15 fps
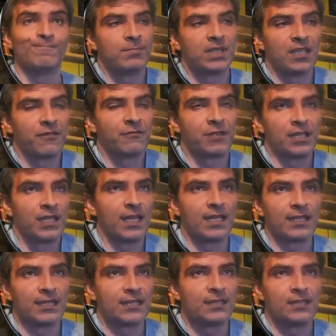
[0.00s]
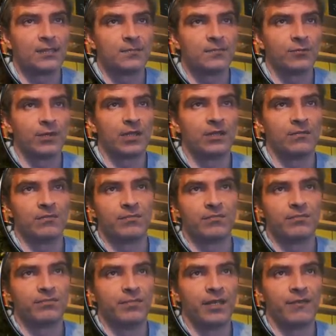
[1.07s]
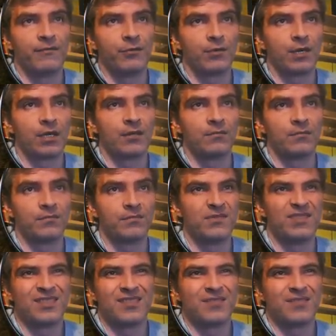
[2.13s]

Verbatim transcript: But after that, when everyone